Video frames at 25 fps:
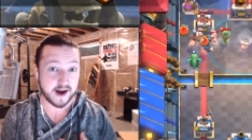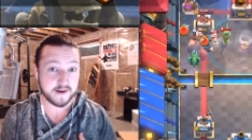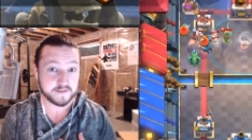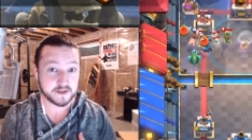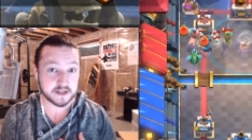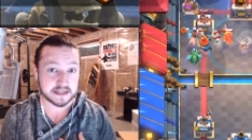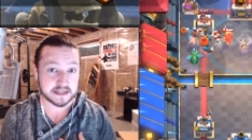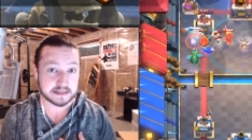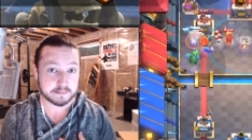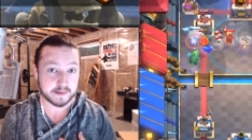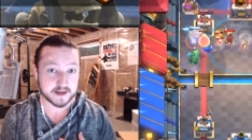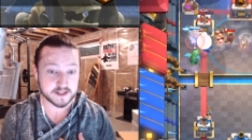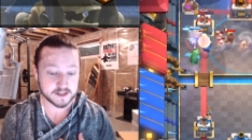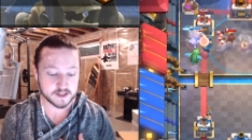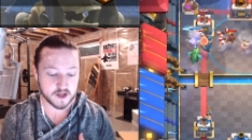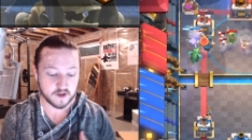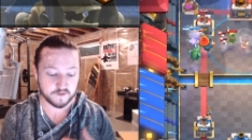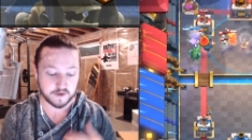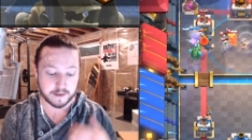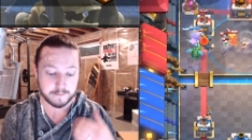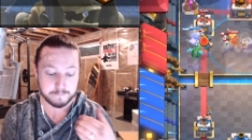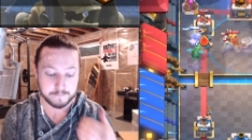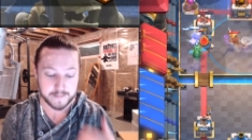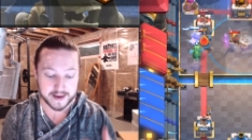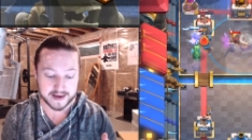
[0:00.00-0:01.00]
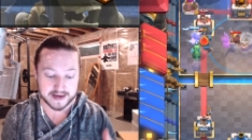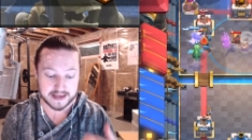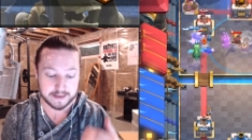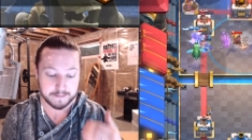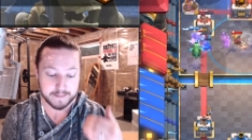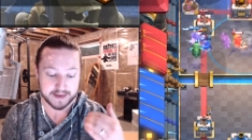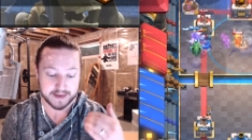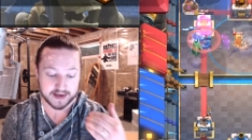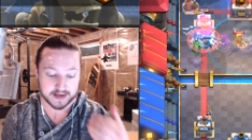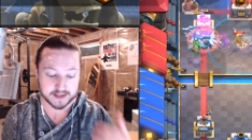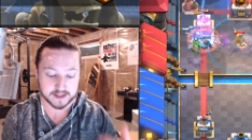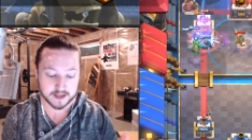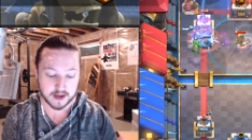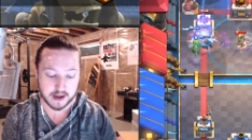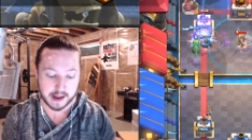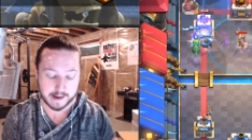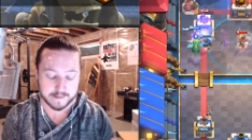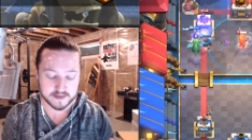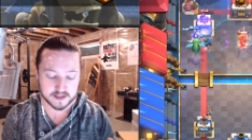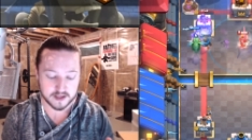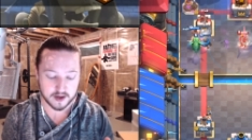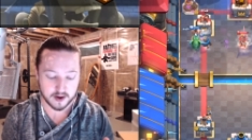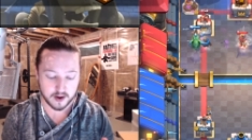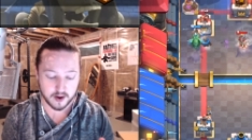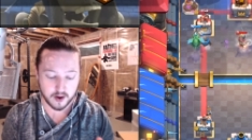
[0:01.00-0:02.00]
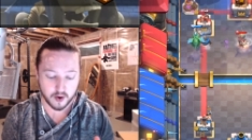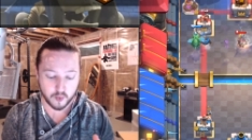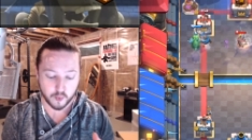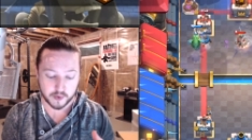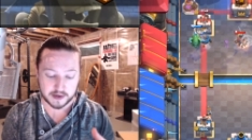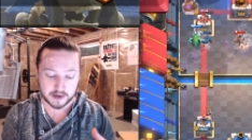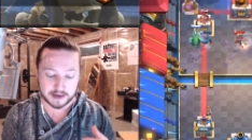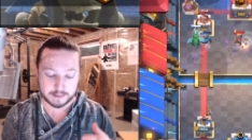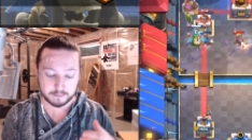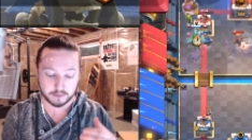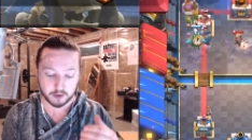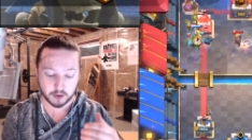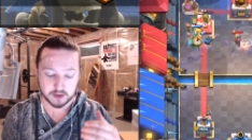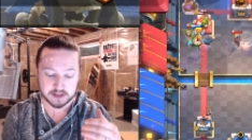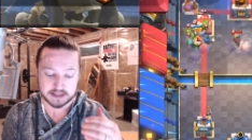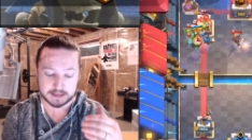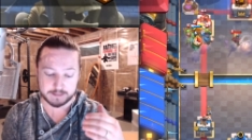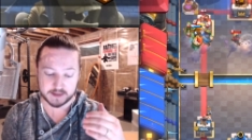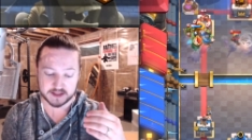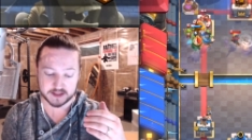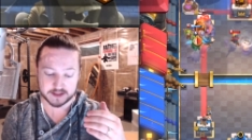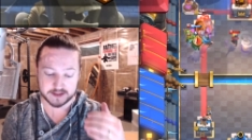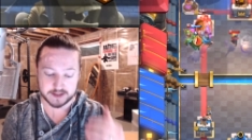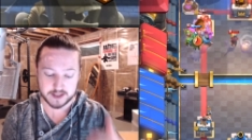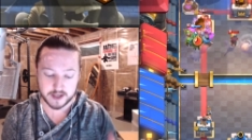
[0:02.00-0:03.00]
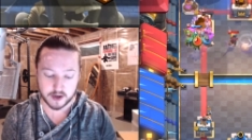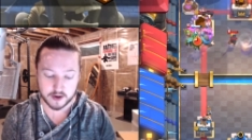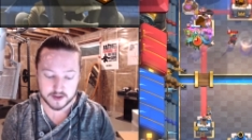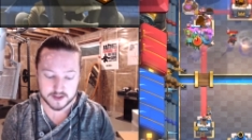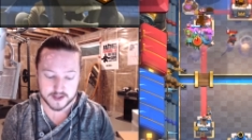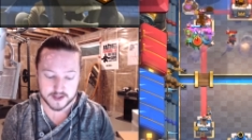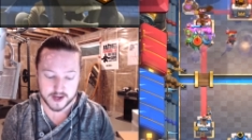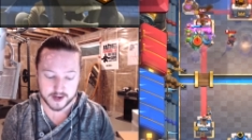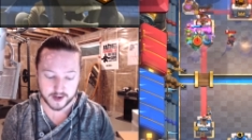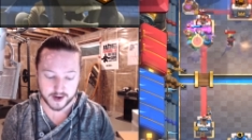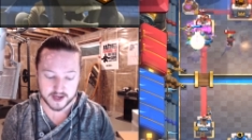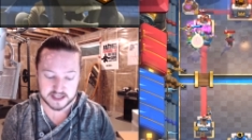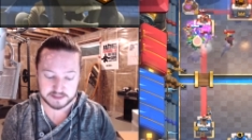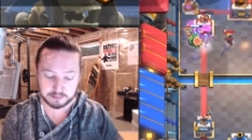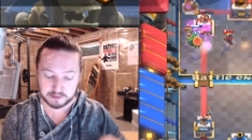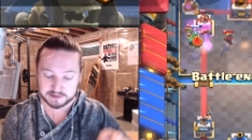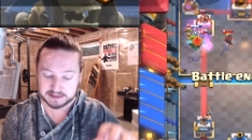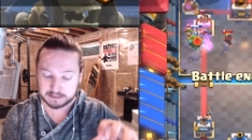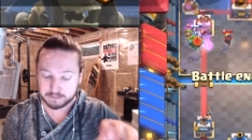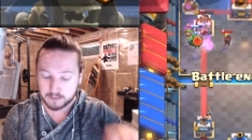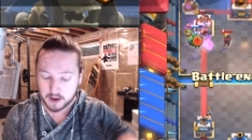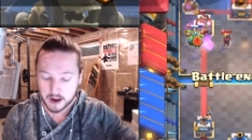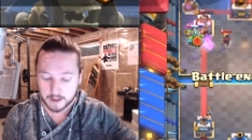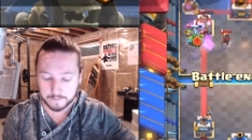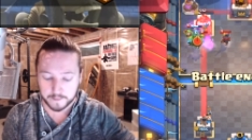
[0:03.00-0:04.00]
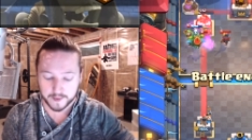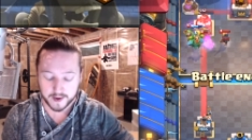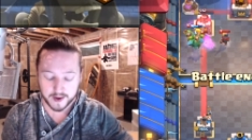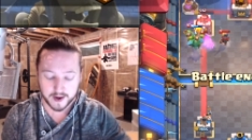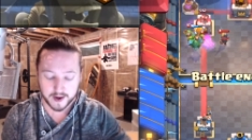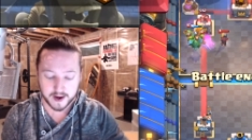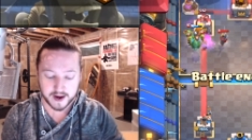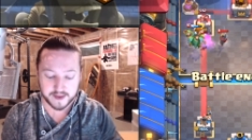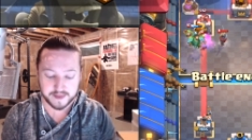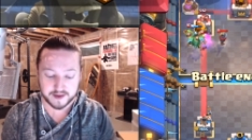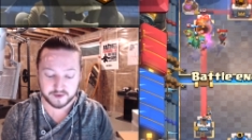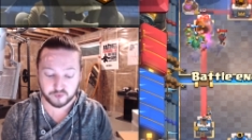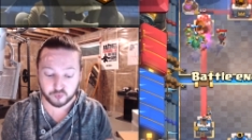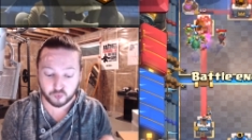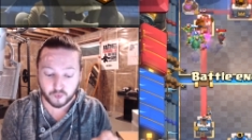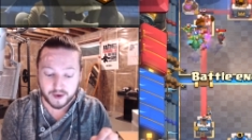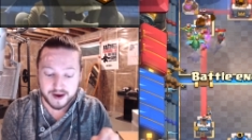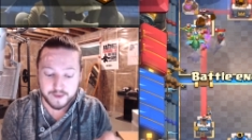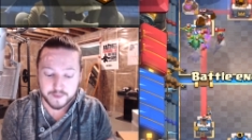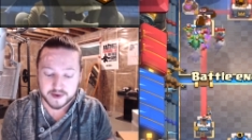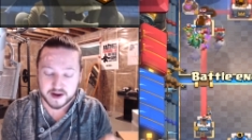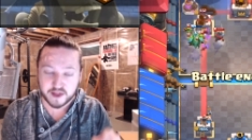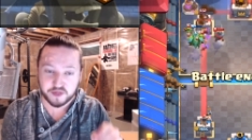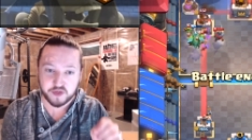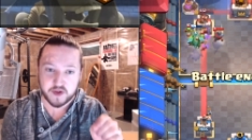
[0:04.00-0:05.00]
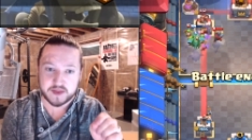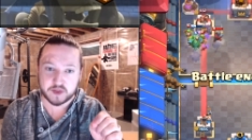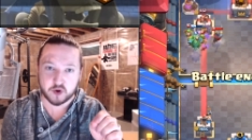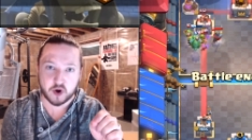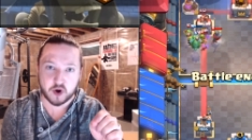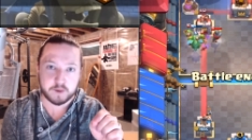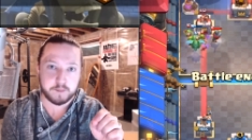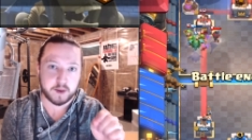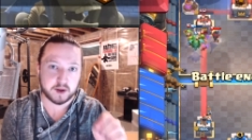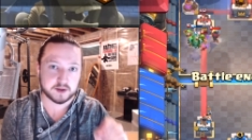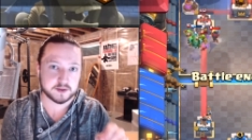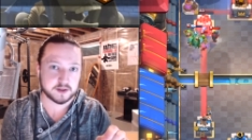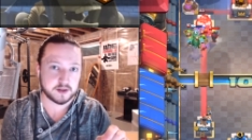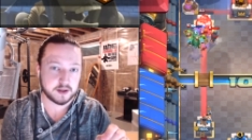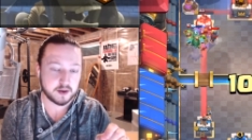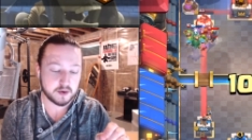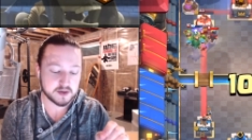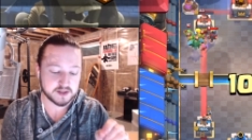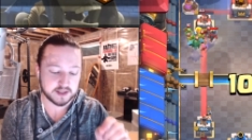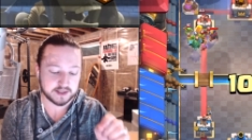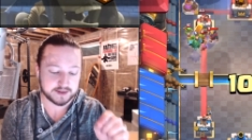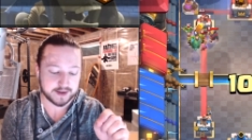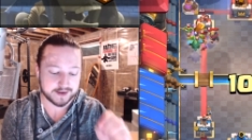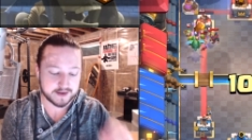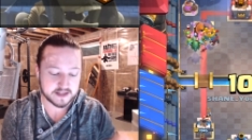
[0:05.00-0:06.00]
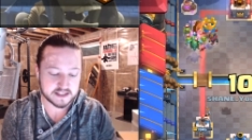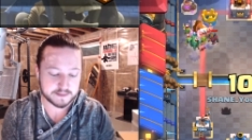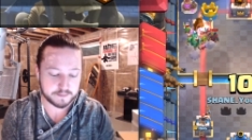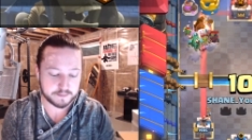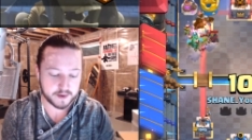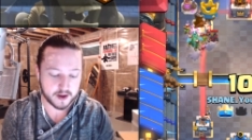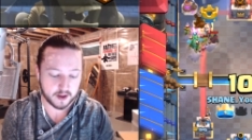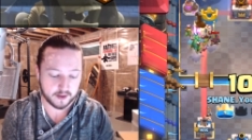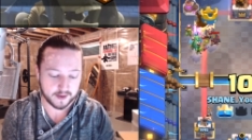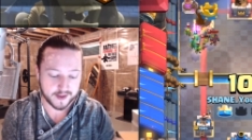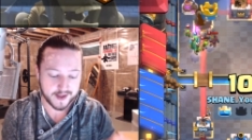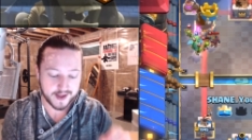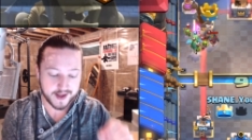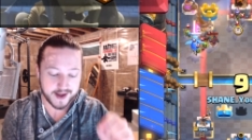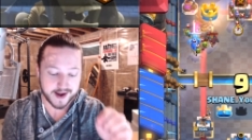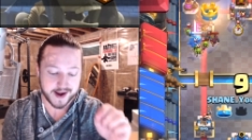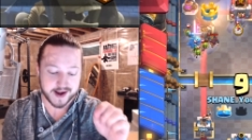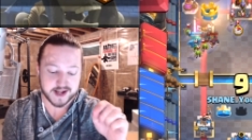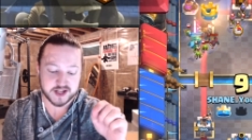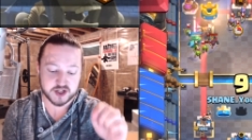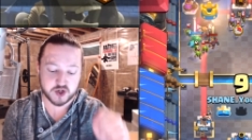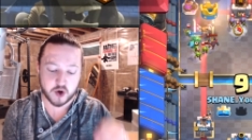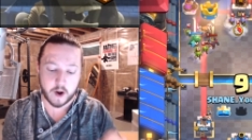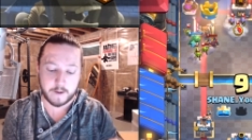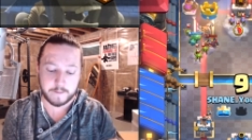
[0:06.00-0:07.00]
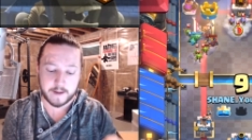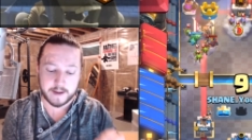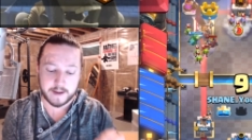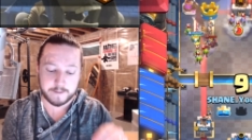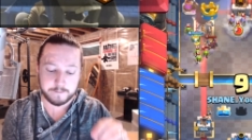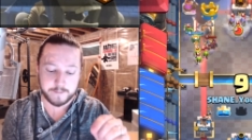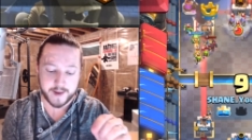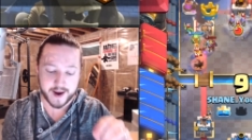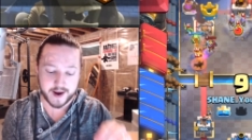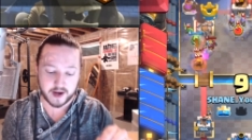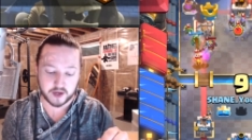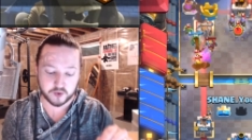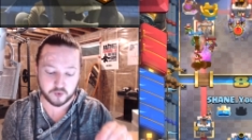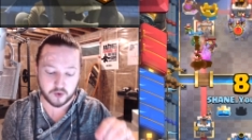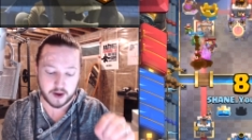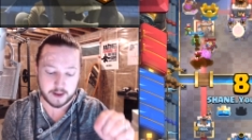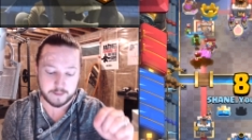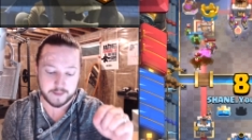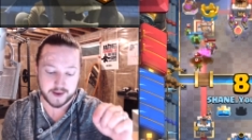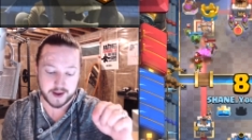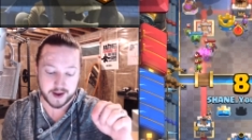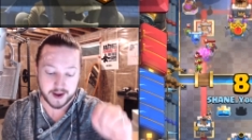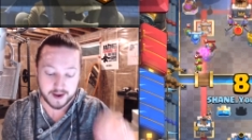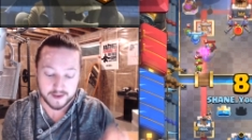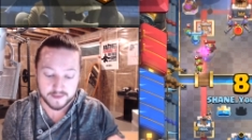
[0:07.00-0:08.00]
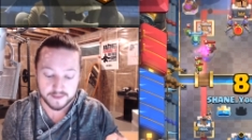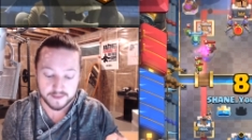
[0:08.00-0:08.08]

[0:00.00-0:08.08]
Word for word: I've done it myself many, many times when I'm using a Musketeer deck. I split them up, and then right when I think they're about to use the lightning spell, I drop a Battle Ram